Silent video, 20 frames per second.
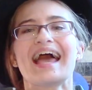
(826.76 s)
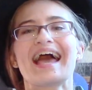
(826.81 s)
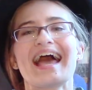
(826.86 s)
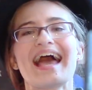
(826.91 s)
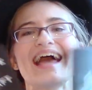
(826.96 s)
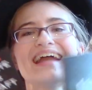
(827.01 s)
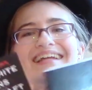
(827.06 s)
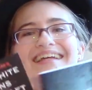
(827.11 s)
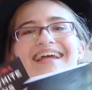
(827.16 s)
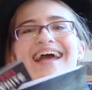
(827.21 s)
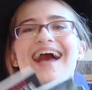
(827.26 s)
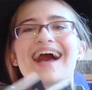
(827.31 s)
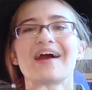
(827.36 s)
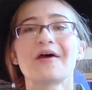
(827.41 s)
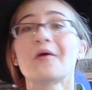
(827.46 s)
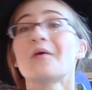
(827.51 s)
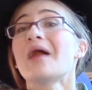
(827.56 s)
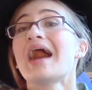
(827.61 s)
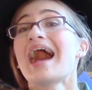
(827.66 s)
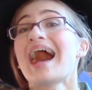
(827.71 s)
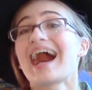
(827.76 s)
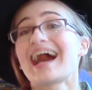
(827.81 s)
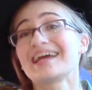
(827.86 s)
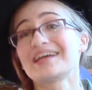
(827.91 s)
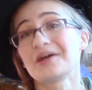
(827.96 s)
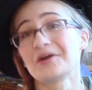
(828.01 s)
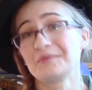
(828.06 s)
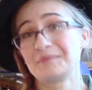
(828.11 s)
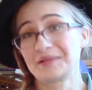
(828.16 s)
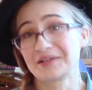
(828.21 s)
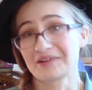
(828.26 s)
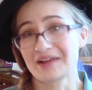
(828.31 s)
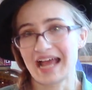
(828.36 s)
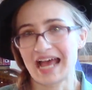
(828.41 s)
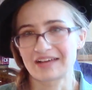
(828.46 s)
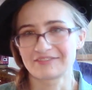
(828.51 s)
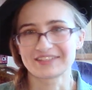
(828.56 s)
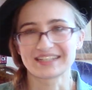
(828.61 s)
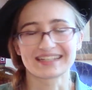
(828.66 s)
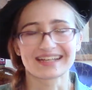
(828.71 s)
Anyhow, I hope you're
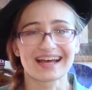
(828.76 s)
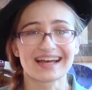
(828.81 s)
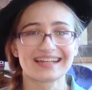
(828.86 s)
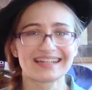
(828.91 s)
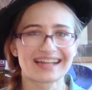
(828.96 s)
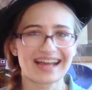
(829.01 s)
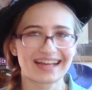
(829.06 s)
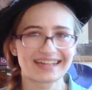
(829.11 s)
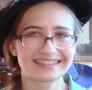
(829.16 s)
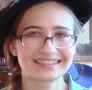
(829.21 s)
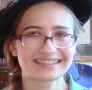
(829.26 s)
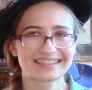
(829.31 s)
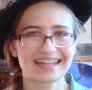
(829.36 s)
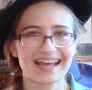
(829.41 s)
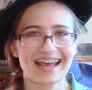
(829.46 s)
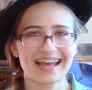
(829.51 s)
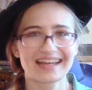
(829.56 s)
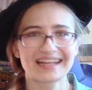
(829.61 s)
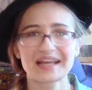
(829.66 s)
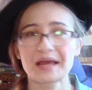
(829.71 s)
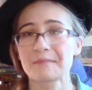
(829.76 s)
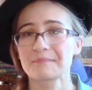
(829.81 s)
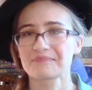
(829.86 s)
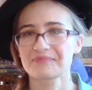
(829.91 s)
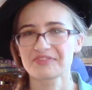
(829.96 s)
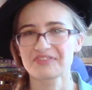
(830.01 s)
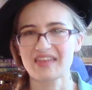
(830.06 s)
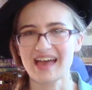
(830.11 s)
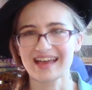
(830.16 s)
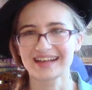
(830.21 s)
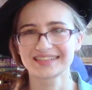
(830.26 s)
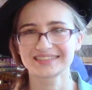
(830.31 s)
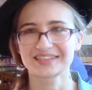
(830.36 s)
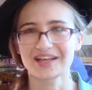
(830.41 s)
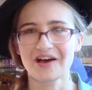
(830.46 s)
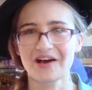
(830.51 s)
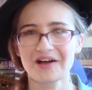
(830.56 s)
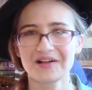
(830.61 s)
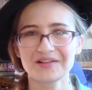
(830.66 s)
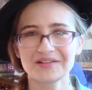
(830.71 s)
having a nice day. That is
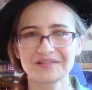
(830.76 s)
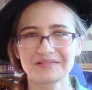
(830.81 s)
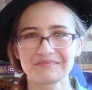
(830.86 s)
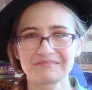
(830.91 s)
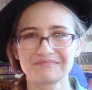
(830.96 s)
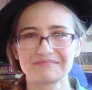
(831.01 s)
all.